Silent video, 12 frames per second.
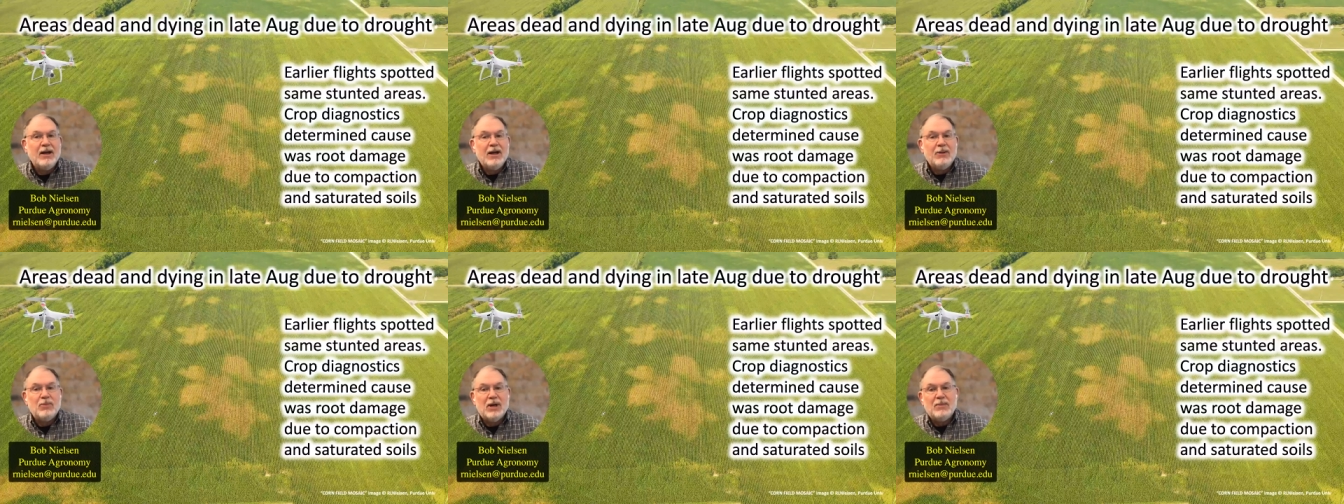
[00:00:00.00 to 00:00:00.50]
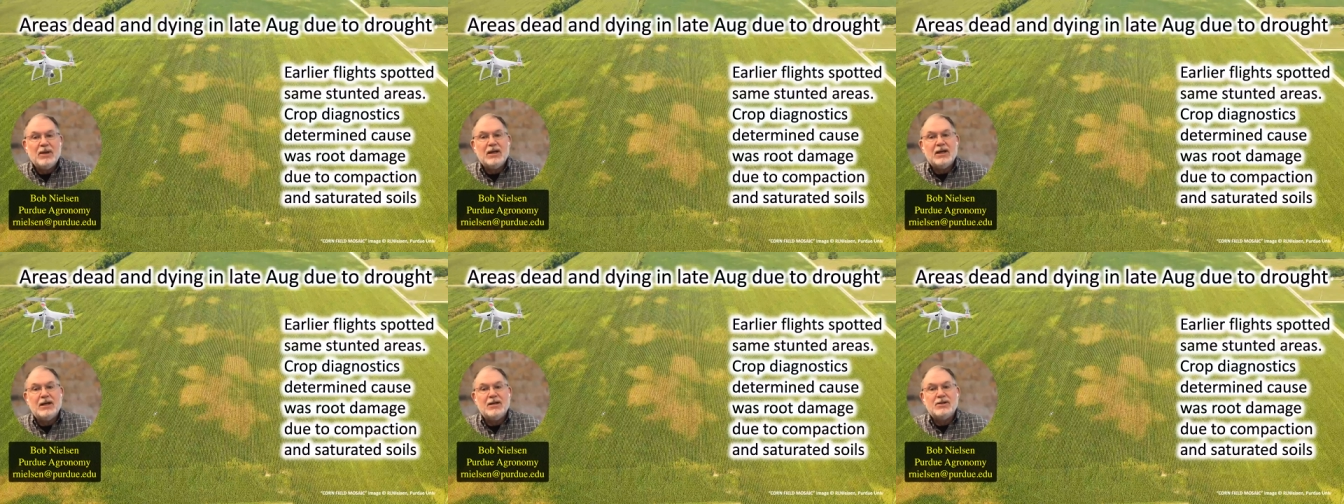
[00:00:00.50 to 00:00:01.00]
but
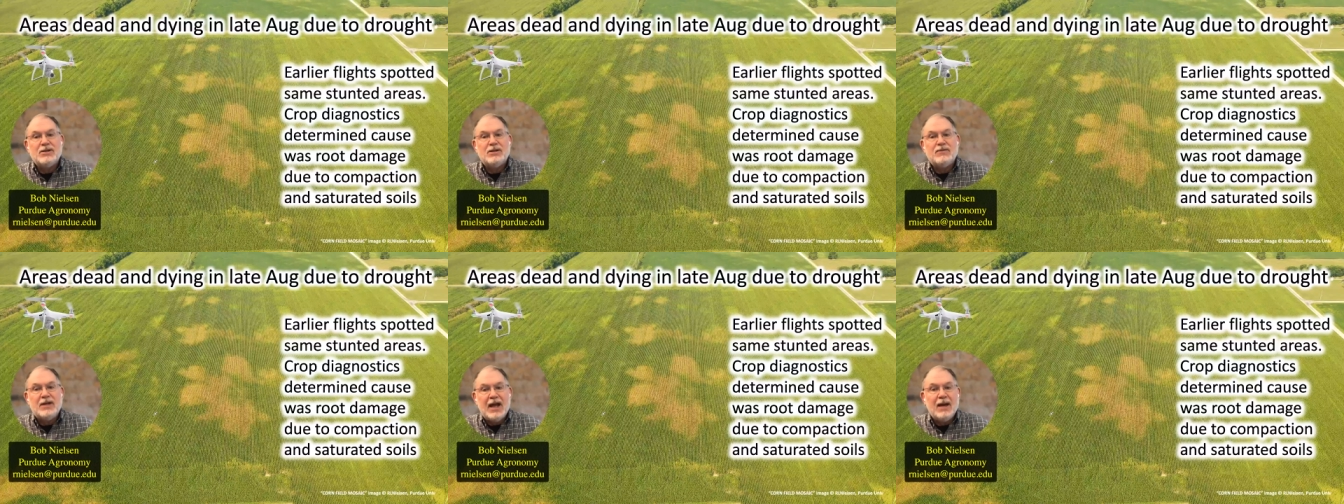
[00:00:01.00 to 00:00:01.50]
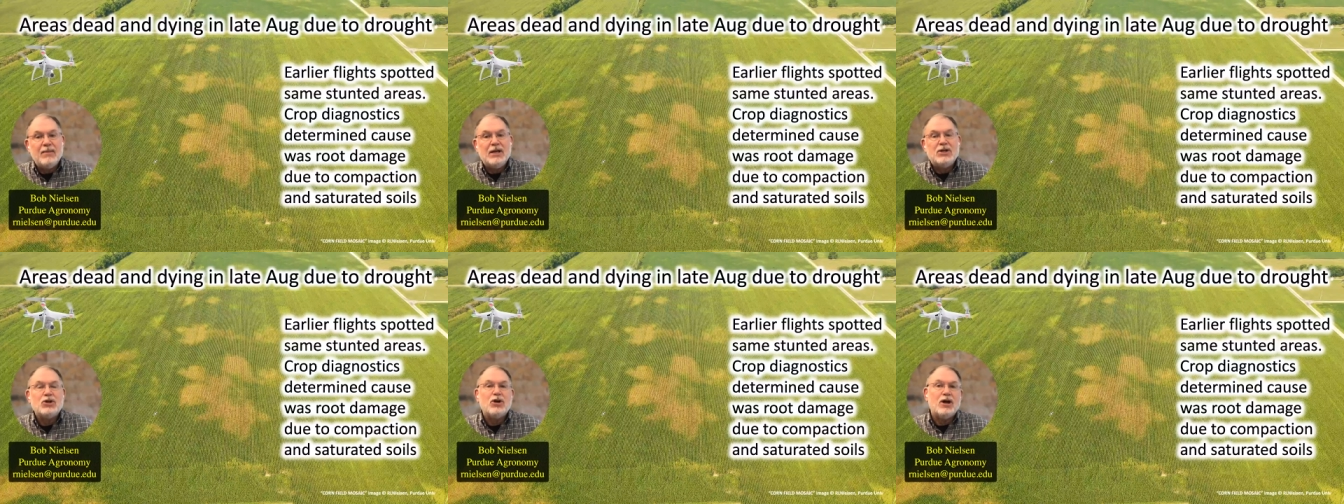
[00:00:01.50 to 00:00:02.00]
because of
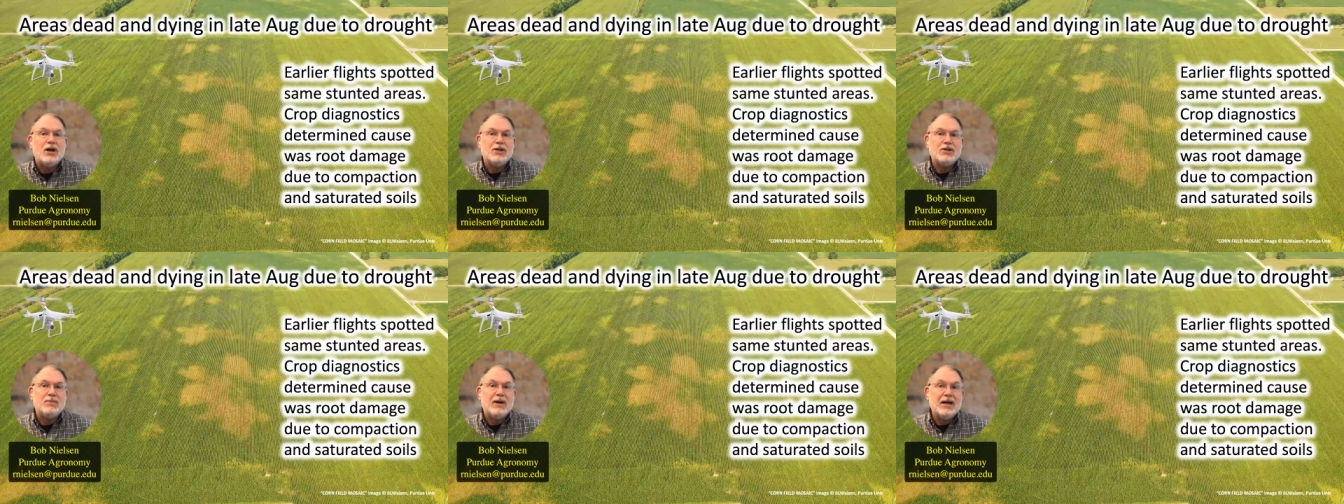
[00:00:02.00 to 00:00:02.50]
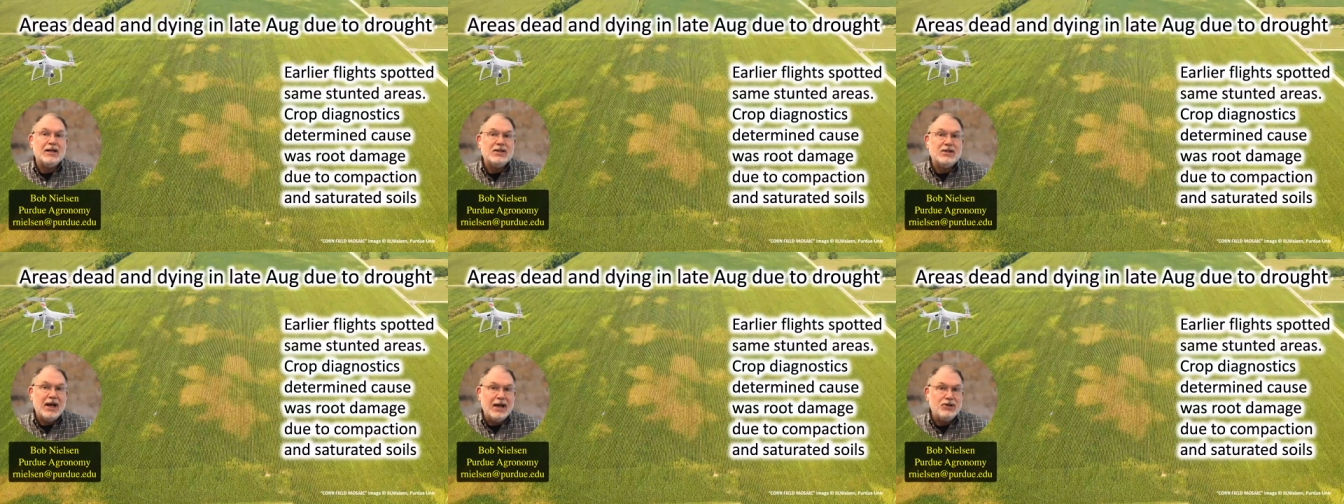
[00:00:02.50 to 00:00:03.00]
damage caused by
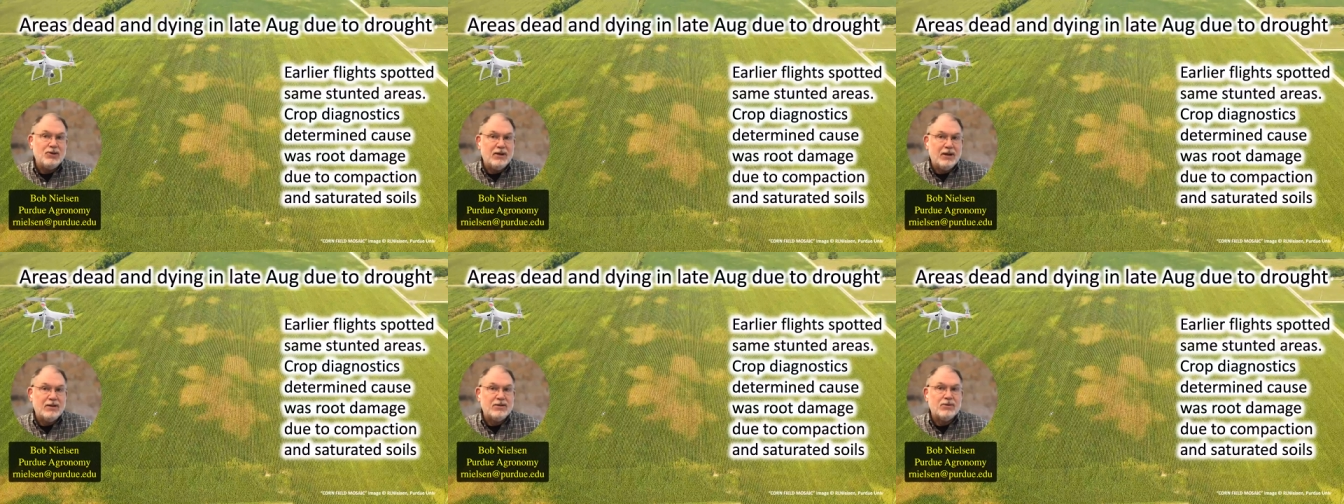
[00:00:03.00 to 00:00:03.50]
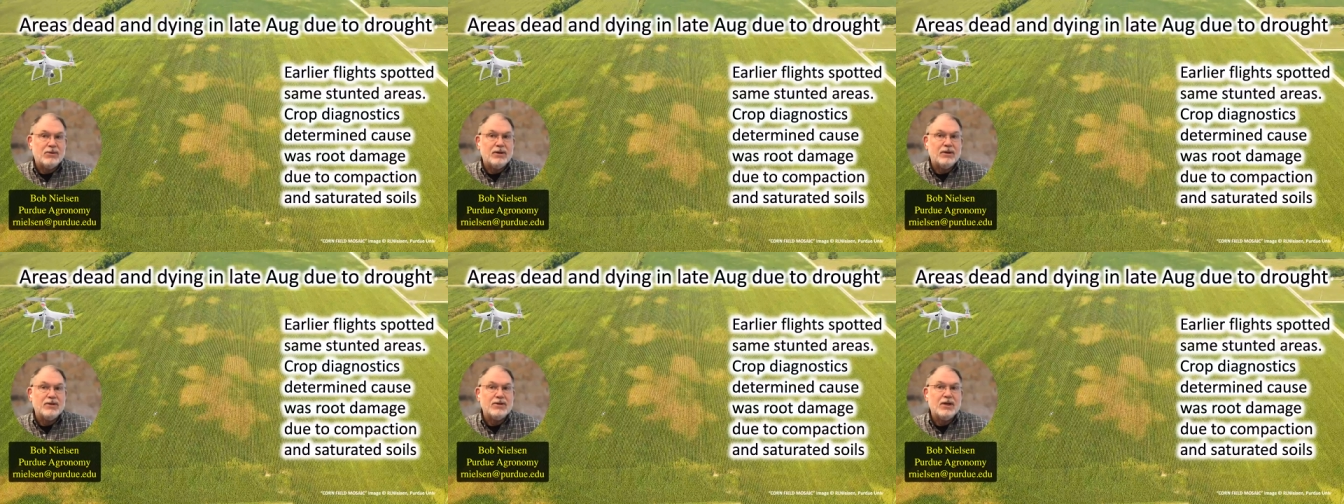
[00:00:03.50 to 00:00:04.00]
saturated
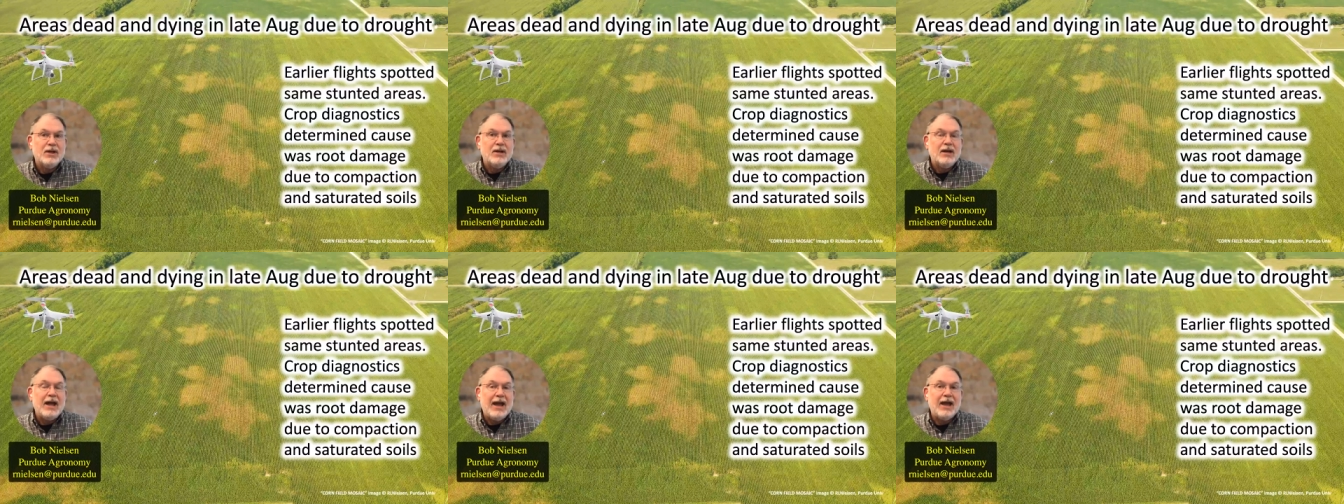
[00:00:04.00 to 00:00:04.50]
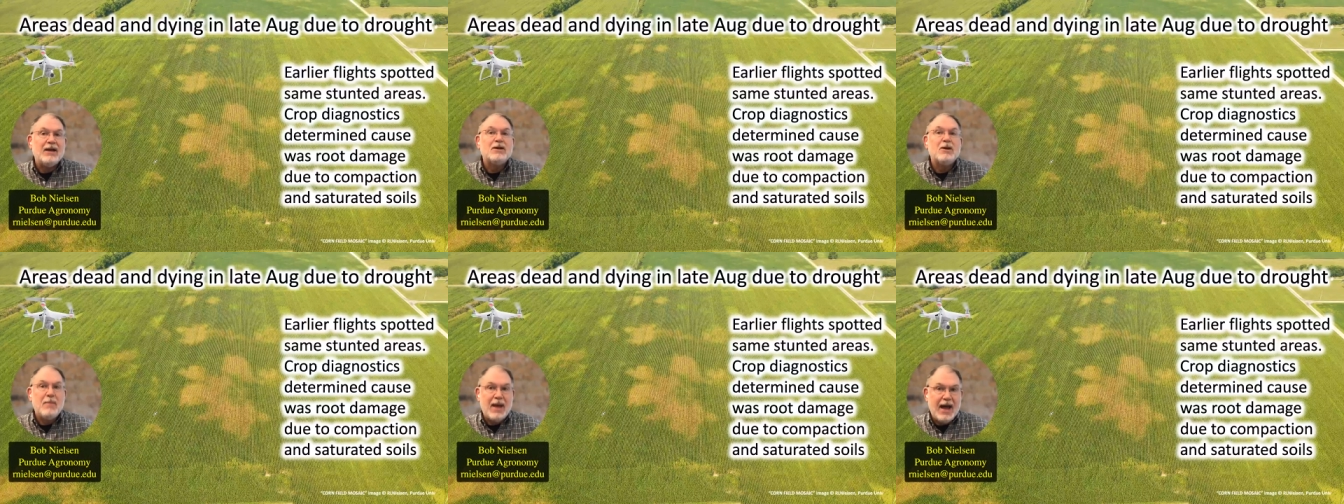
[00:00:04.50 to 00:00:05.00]
soils and
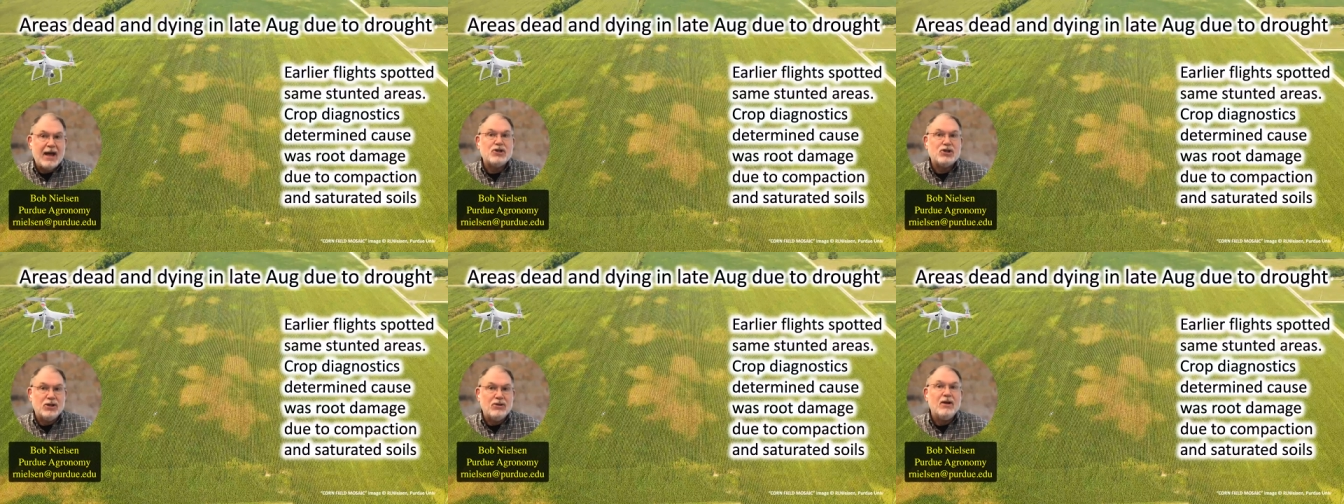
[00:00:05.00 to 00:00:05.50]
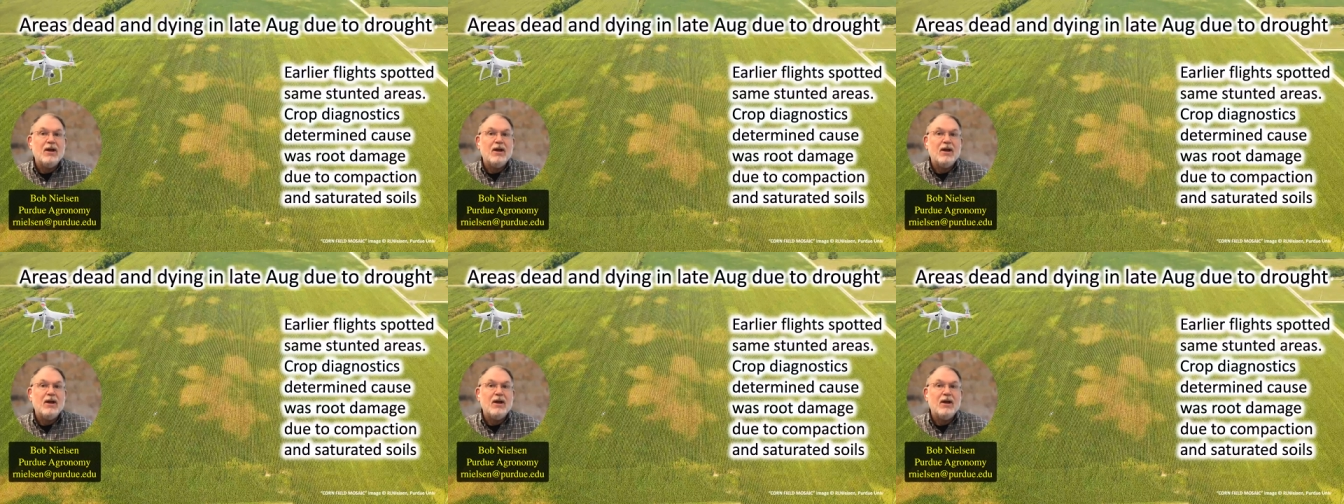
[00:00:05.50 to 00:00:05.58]
compaction